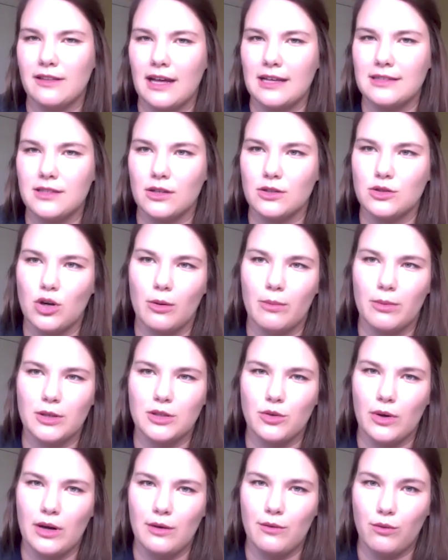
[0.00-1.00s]
That's October
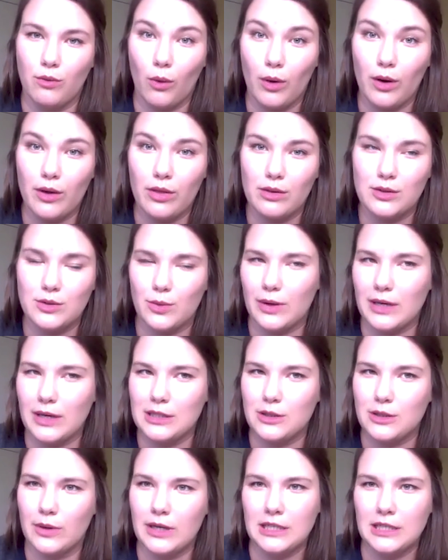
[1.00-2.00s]
24th,
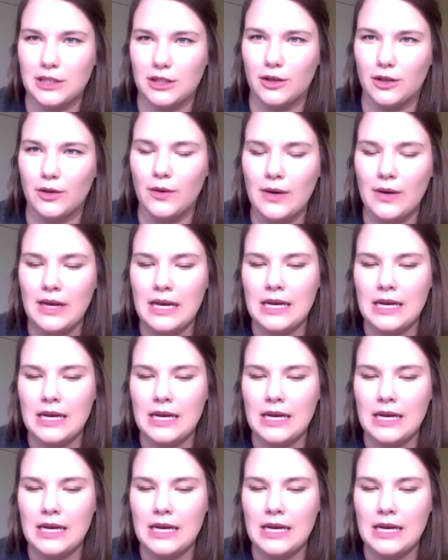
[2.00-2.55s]
2022.